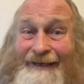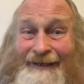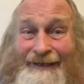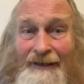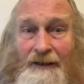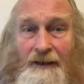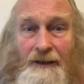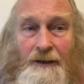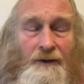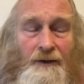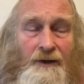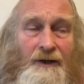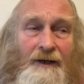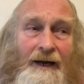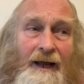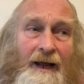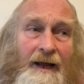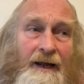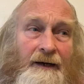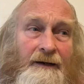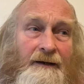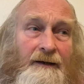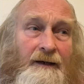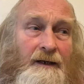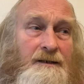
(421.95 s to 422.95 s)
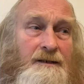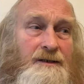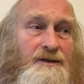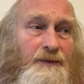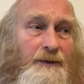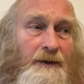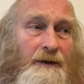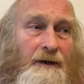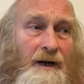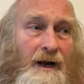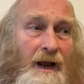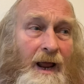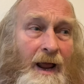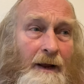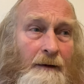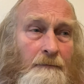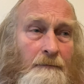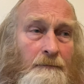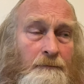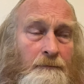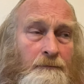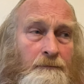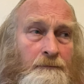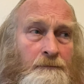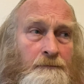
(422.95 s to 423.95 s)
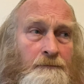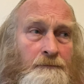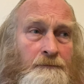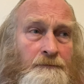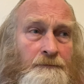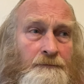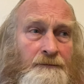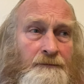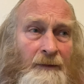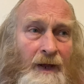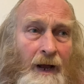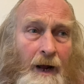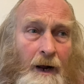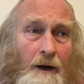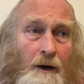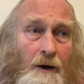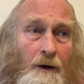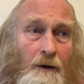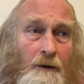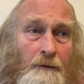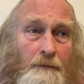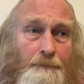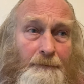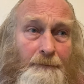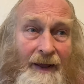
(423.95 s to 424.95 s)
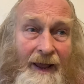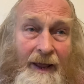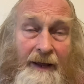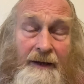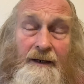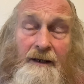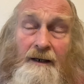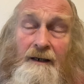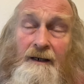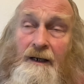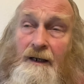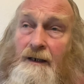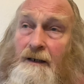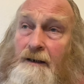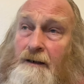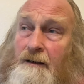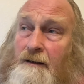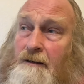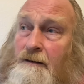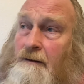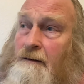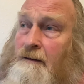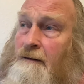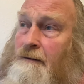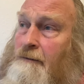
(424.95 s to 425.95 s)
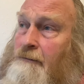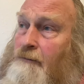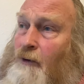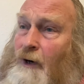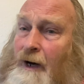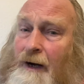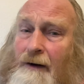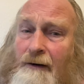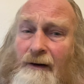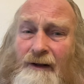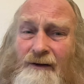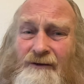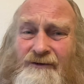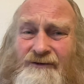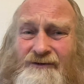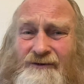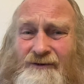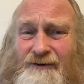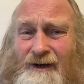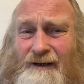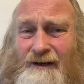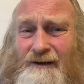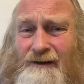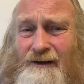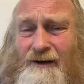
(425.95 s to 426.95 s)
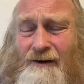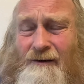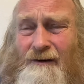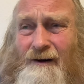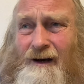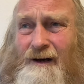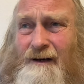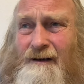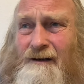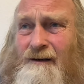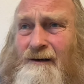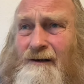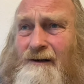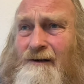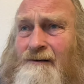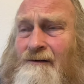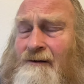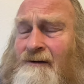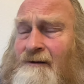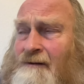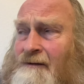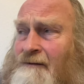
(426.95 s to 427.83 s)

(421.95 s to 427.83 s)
England, that's where I am. Now, back in England. Where else should I go? I don't know.